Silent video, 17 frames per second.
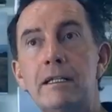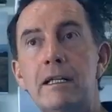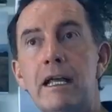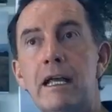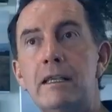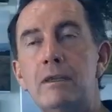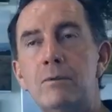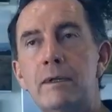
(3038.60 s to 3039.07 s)
you
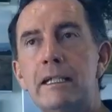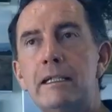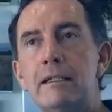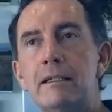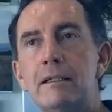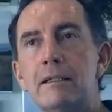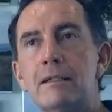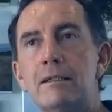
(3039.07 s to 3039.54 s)
understand the
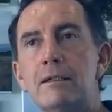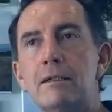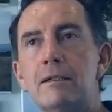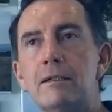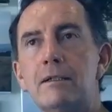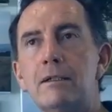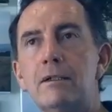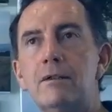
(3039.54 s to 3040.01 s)

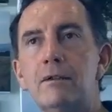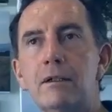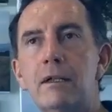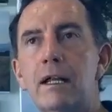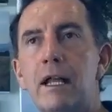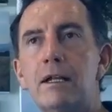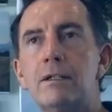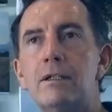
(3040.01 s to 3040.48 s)
weaknesses,
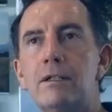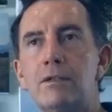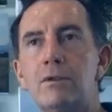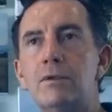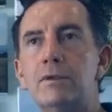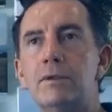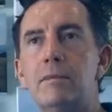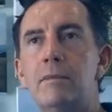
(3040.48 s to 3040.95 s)
you can actually
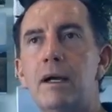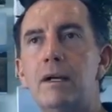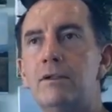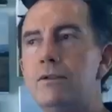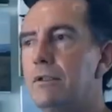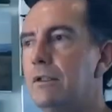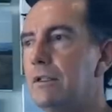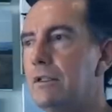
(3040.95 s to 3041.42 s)
sort them
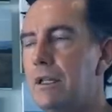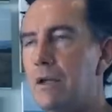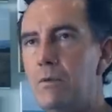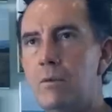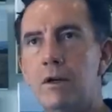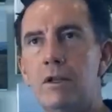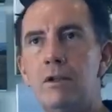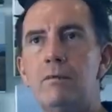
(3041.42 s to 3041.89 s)
out. You can
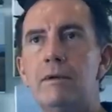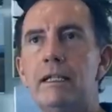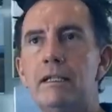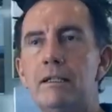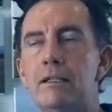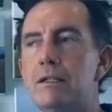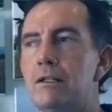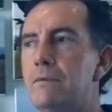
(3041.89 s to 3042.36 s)
say, what are the
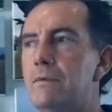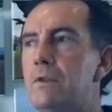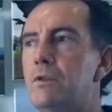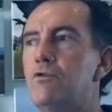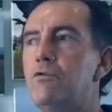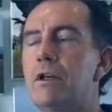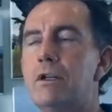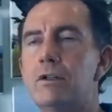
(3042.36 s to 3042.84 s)
weaknesses of
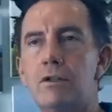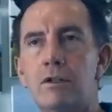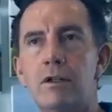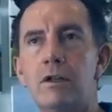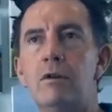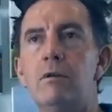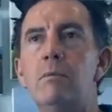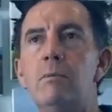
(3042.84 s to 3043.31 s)
this truck?
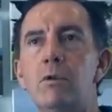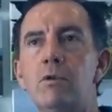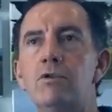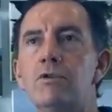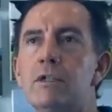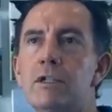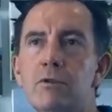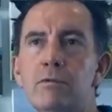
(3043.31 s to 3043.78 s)
So the lower
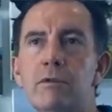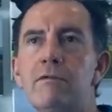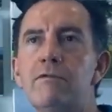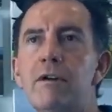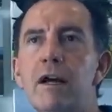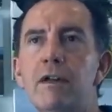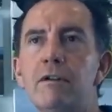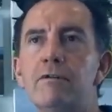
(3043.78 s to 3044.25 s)
ball joints
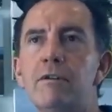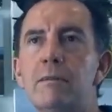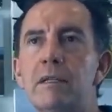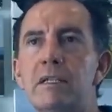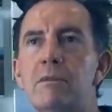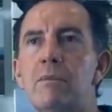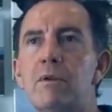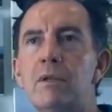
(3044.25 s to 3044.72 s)
we found
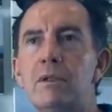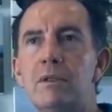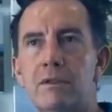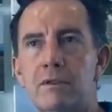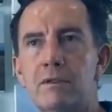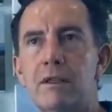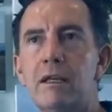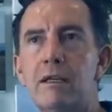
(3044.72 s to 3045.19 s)
from
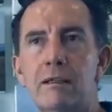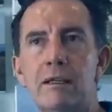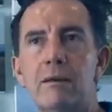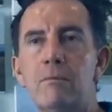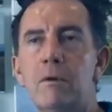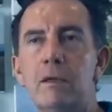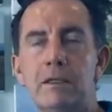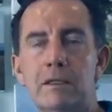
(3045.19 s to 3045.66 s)
experience,
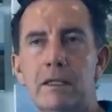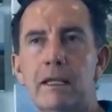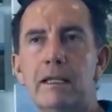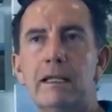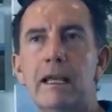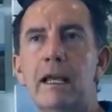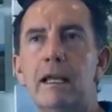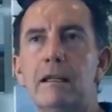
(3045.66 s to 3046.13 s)
they're ones
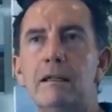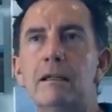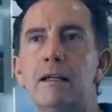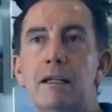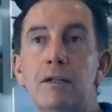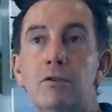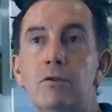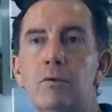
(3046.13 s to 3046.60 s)
that
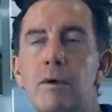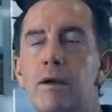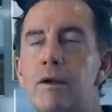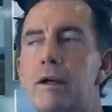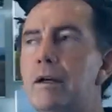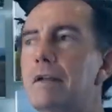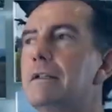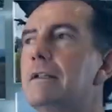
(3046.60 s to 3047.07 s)
can and do
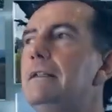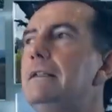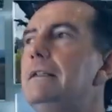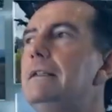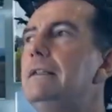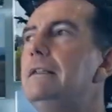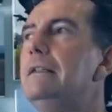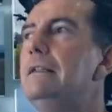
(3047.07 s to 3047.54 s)
wear out.
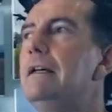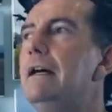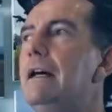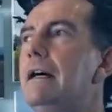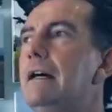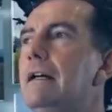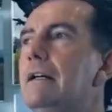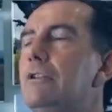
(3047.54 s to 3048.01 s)

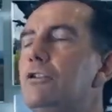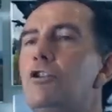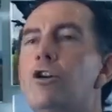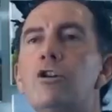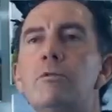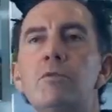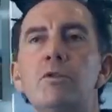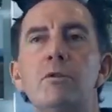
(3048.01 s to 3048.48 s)

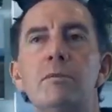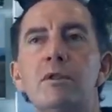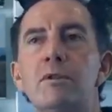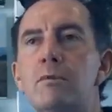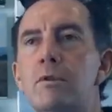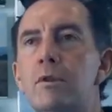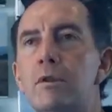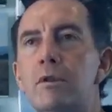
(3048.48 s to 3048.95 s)
Shock
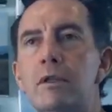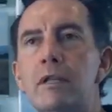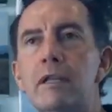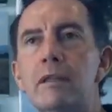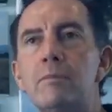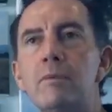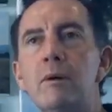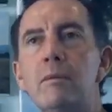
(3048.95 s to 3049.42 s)
absorbers were
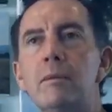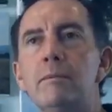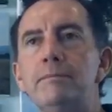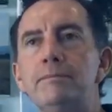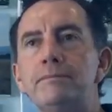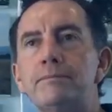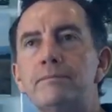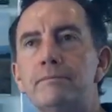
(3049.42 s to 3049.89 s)
another
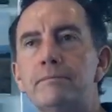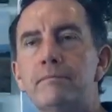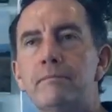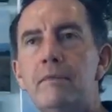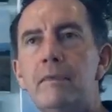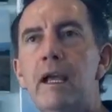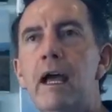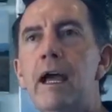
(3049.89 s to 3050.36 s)
problem.
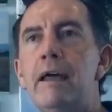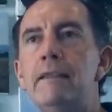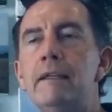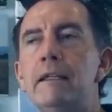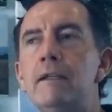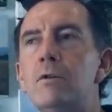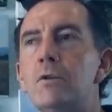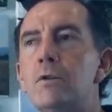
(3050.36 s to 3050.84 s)

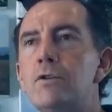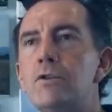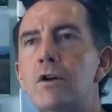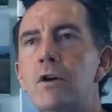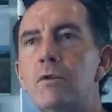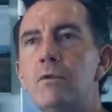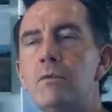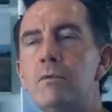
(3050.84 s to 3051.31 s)
And then
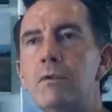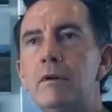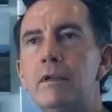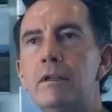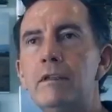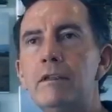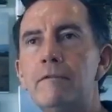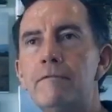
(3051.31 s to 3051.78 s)
also
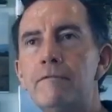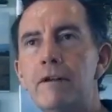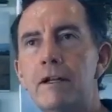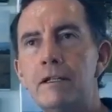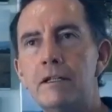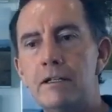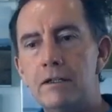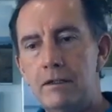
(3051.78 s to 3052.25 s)
the
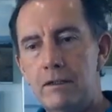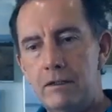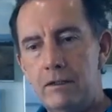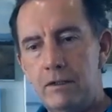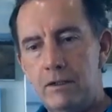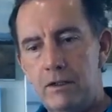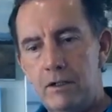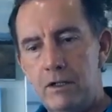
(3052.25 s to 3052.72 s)
front
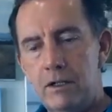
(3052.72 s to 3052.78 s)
